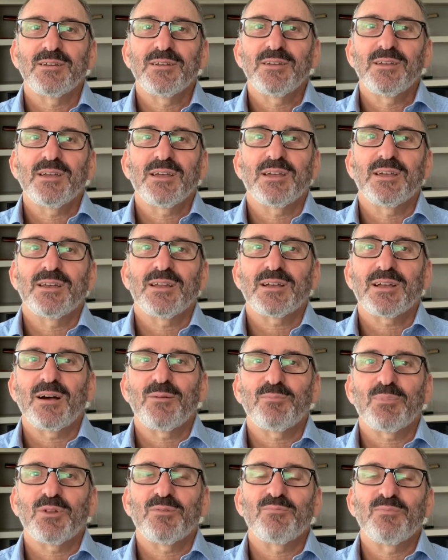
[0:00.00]
in a
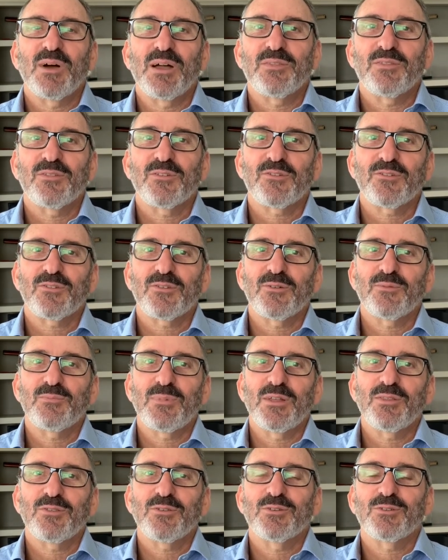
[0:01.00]
couple of months, a
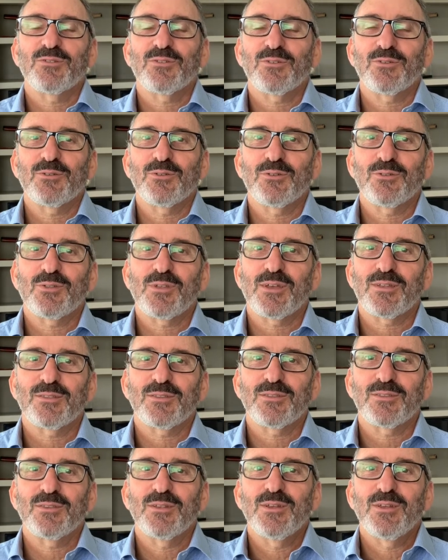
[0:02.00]
month or two, that